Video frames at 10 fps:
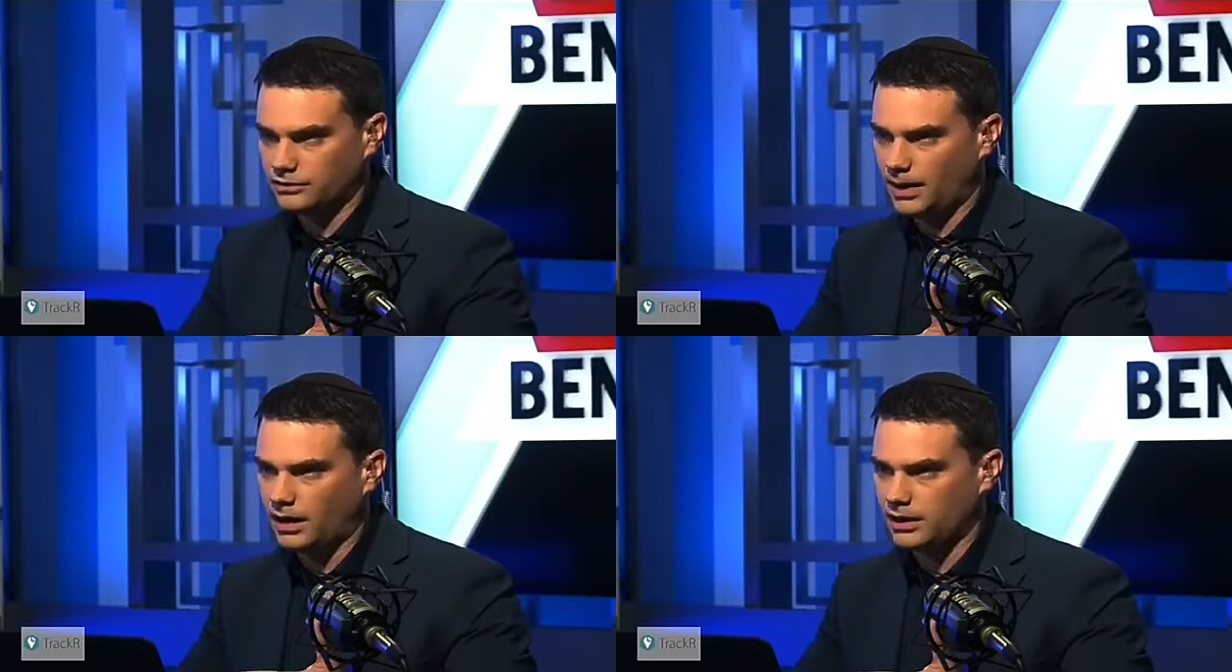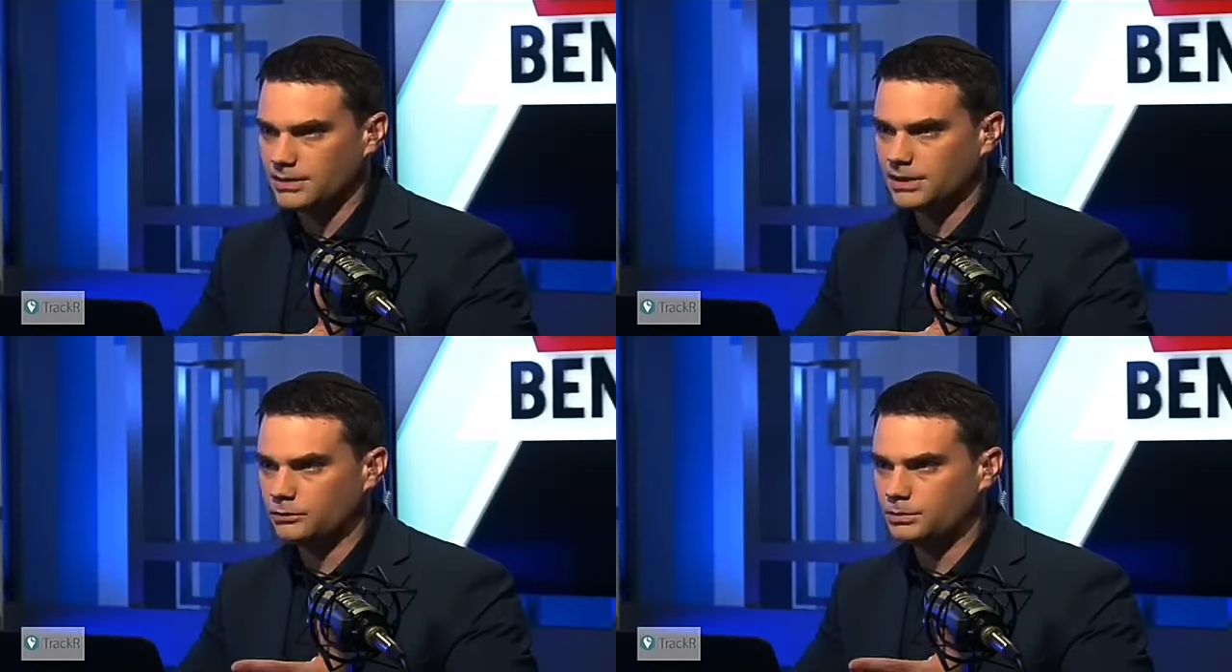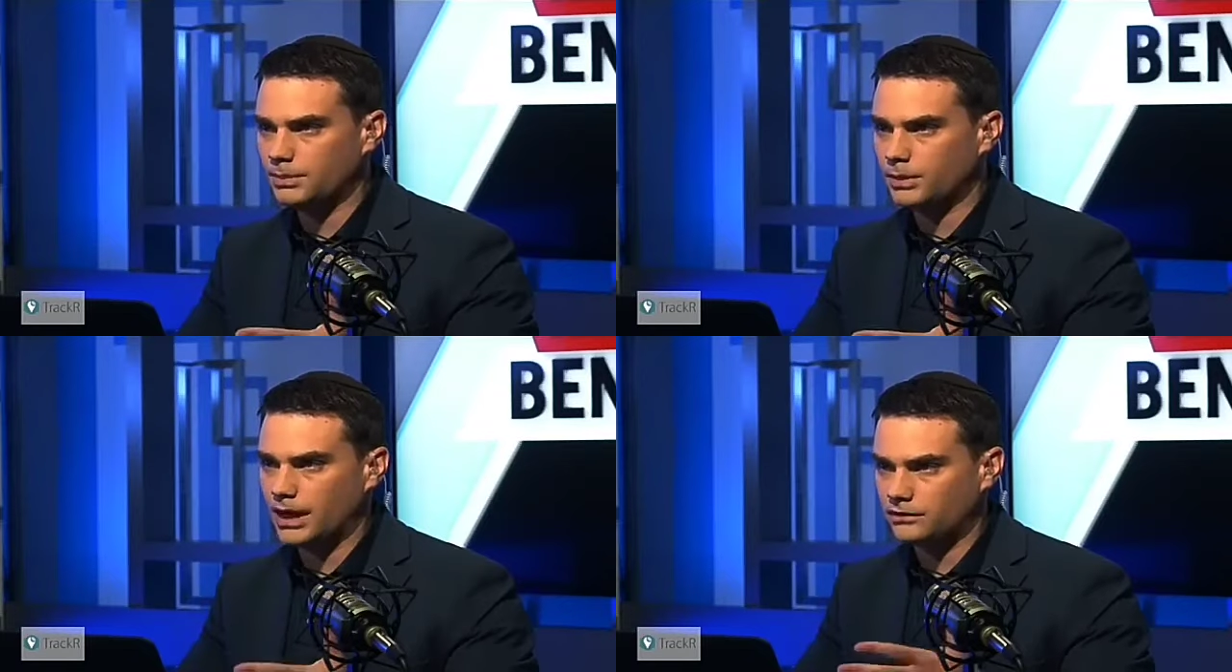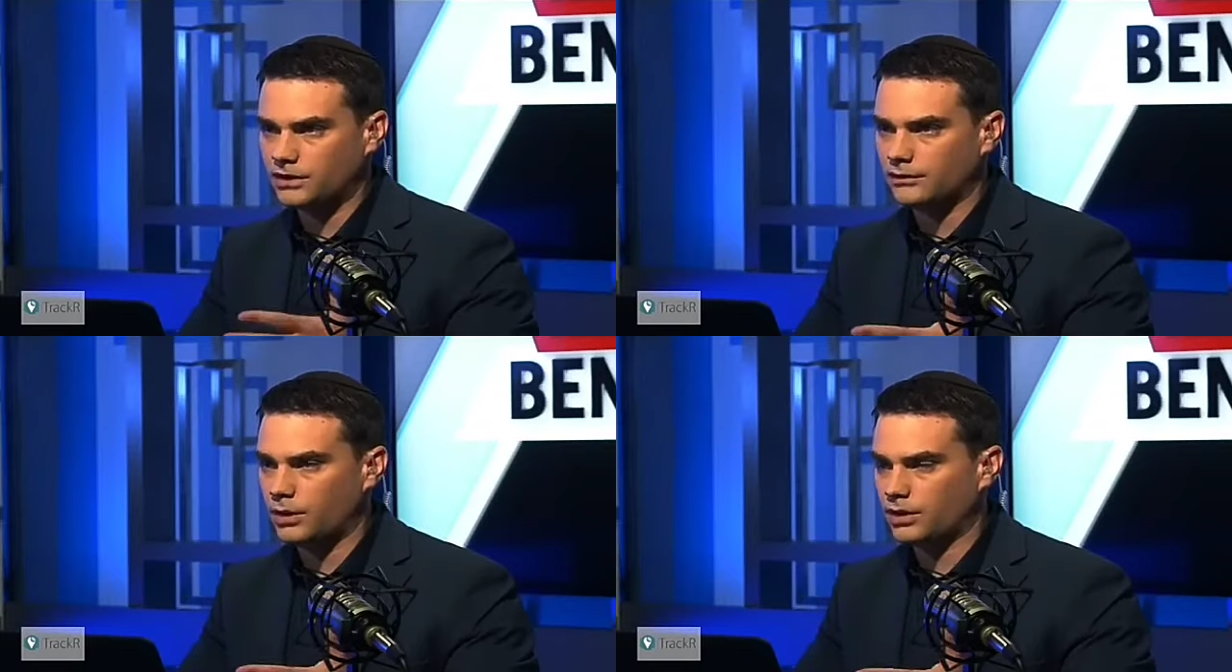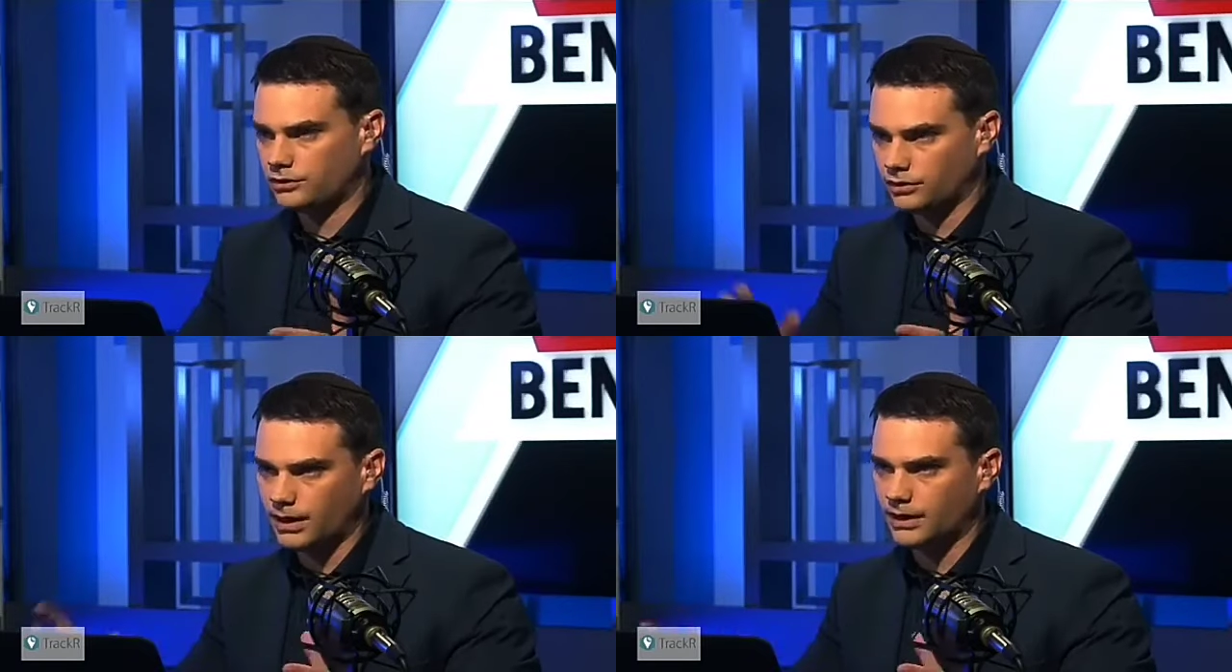Nazi party, because people got sick of
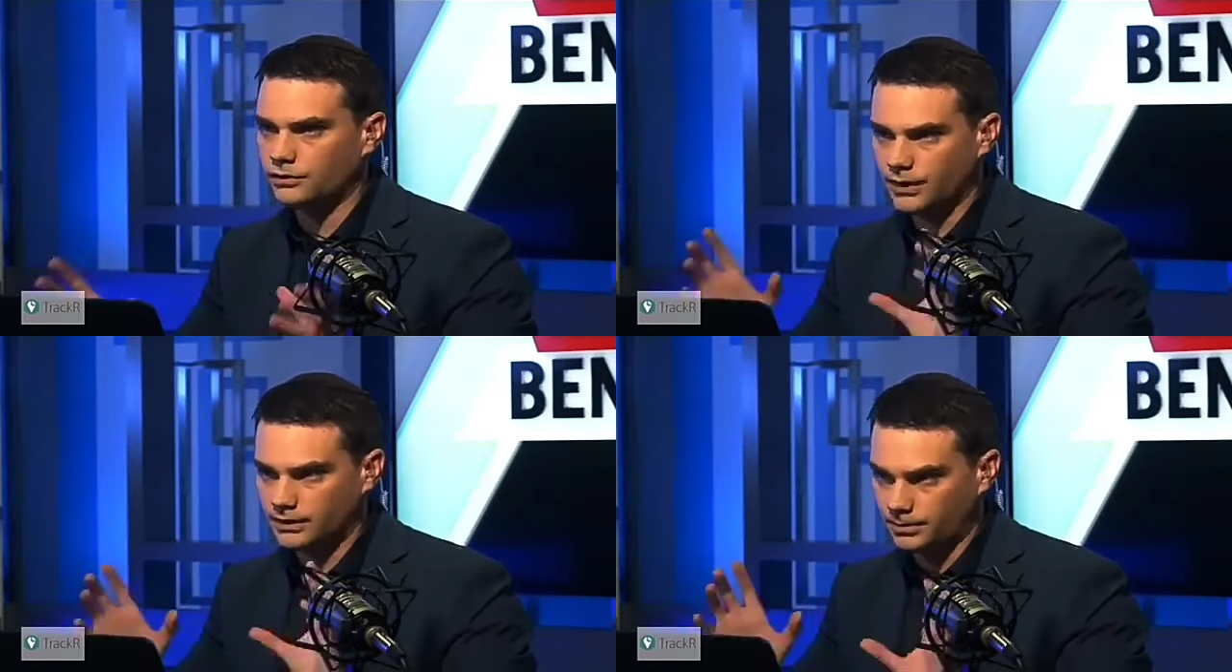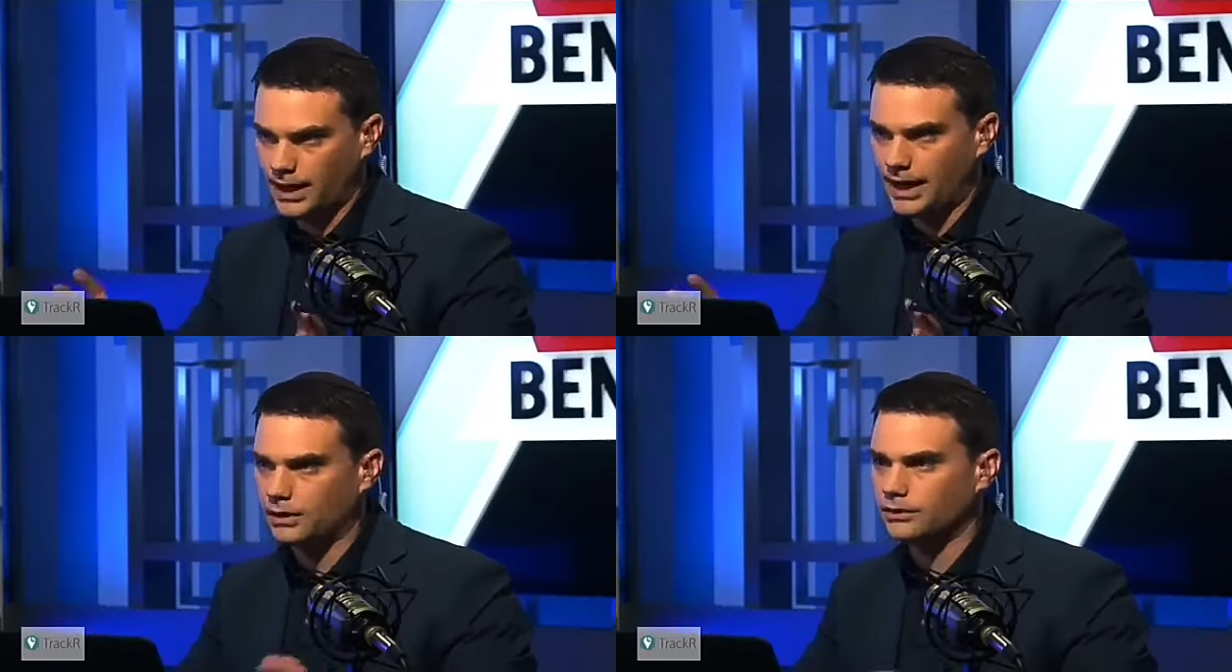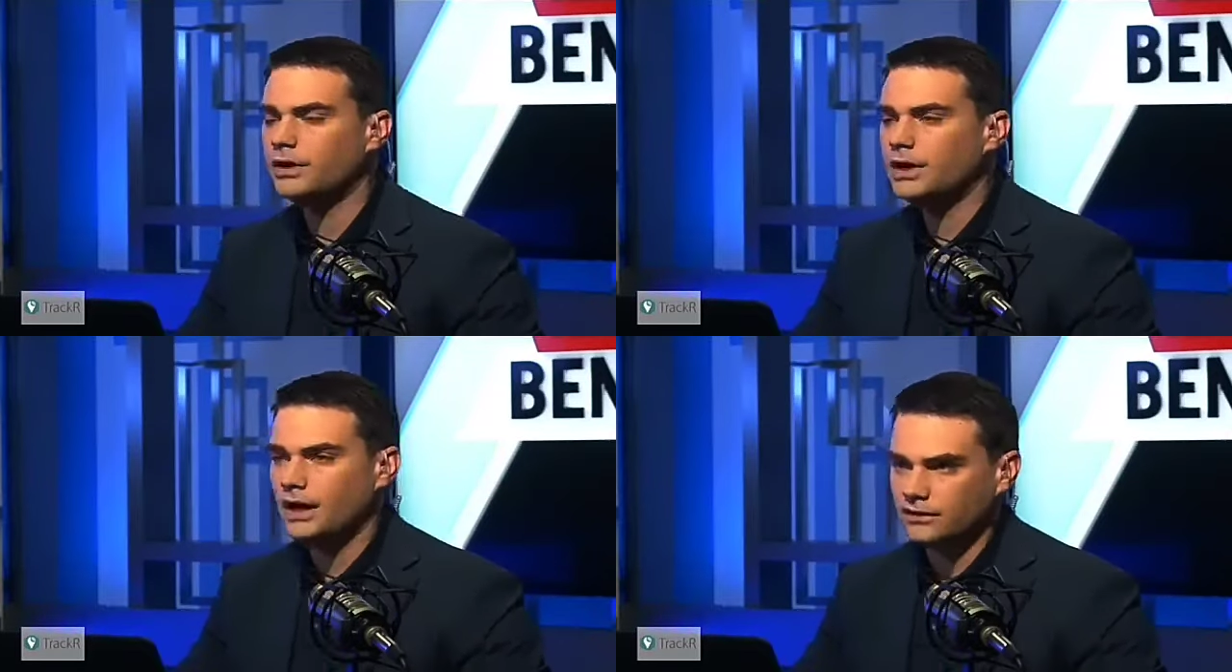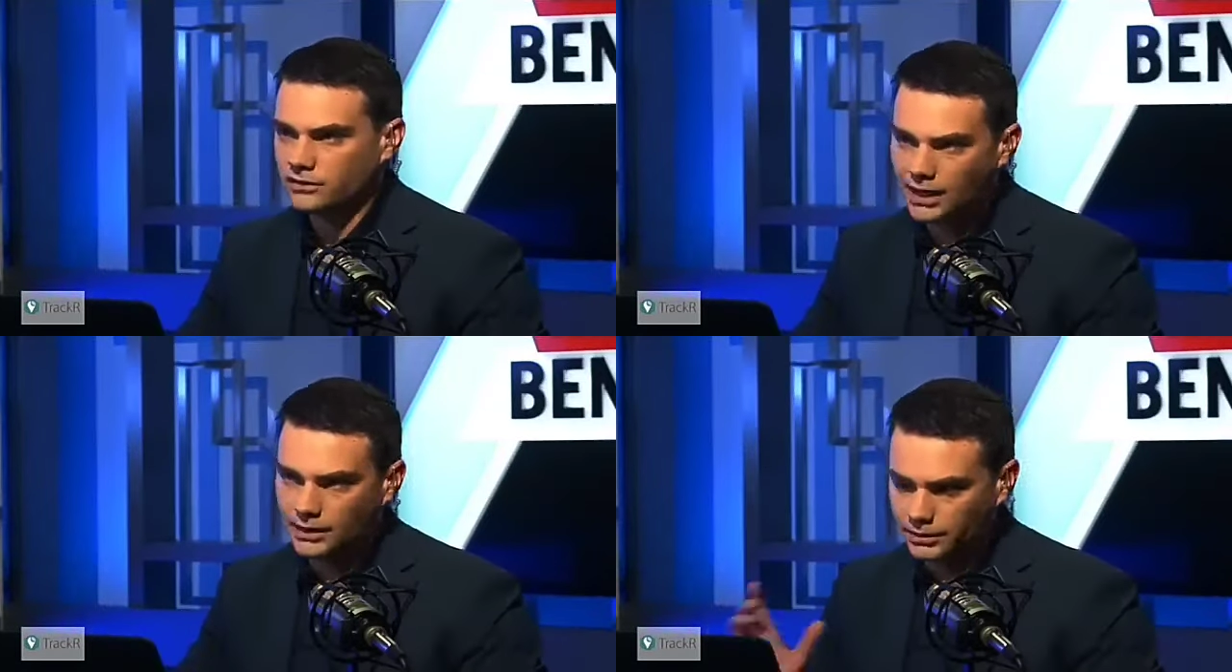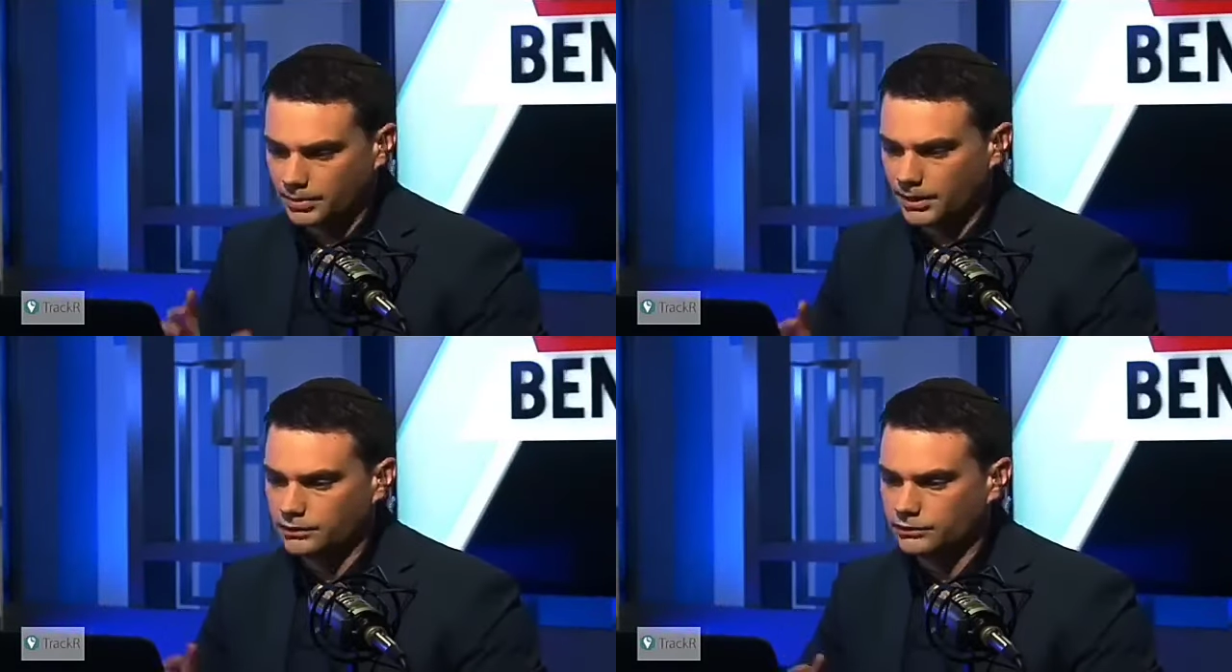watching the Reds fight the Browns and they sided with
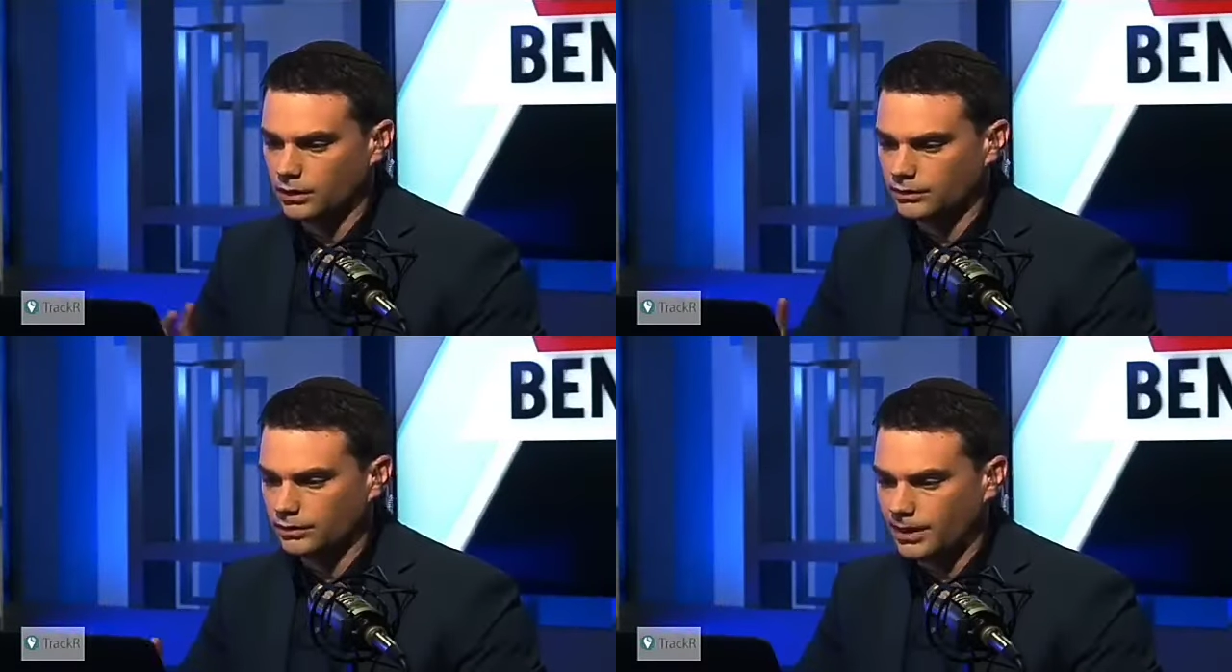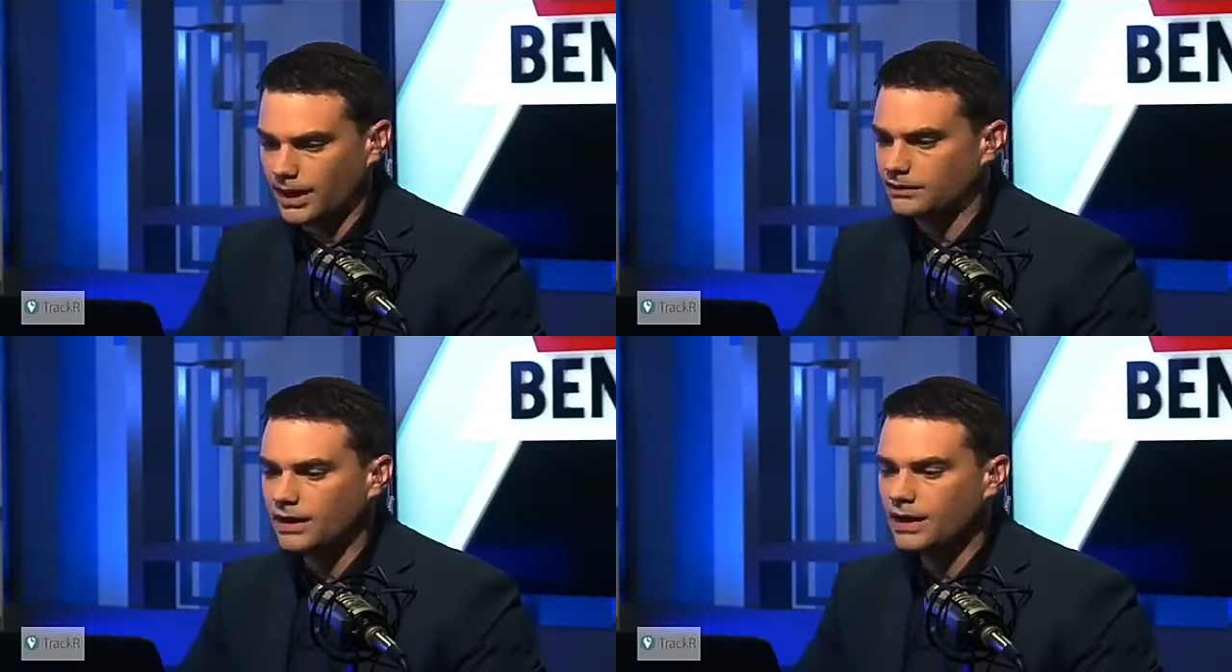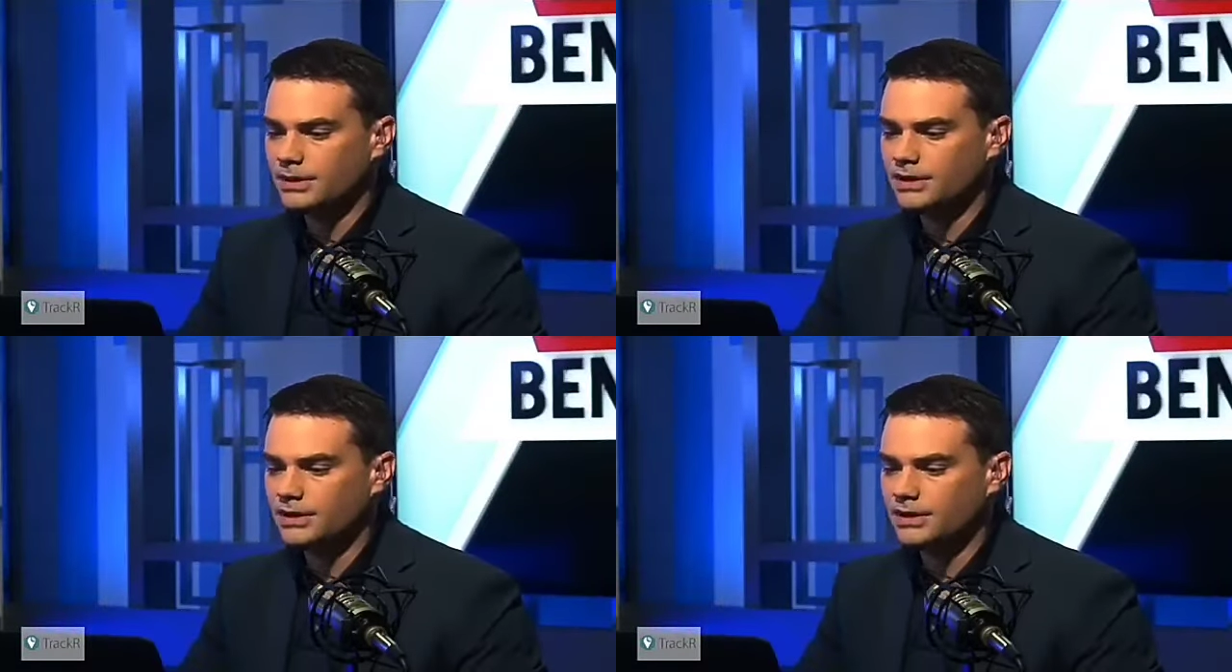the Browns over the Reds.